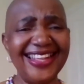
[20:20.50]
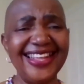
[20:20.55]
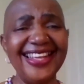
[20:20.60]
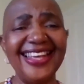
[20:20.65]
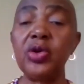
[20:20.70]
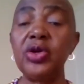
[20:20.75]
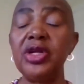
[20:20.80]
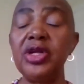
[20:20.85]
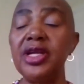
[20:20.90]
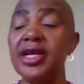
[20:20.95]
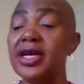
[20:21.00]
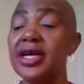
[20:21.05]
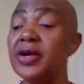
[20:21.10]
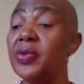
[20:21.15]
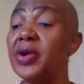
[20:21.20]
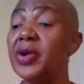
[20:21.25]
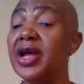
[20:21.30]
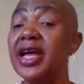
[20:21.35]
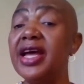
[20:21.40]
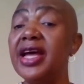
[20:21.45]
Yeah, we
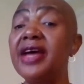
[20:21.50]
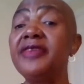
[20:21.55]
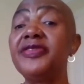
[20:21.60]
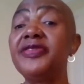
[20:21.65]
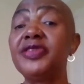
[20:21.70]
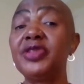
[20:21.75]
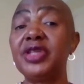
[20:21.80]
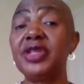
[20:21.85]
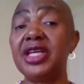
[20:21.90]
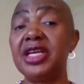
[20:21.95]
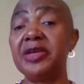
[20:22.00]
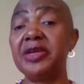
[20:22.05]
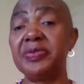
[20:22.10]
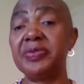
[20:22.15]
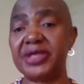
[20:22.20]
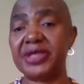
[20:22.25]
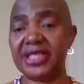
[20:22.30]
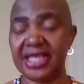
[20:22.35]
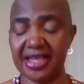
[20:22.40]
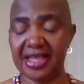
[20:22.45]
have to keep
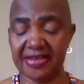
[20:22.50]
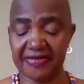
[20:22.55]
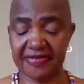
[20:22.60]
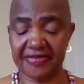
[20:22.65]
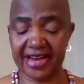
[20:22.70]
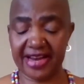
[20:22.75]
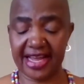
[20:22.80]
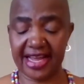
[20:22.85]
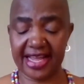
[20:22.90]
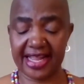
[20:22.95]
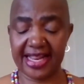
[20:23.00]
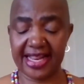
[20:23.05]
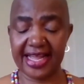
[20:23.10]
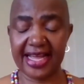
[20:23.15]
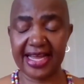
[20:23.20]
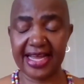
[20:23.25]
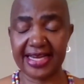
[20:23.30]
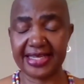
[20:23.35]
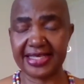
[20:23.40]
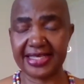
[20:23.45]
safe like that.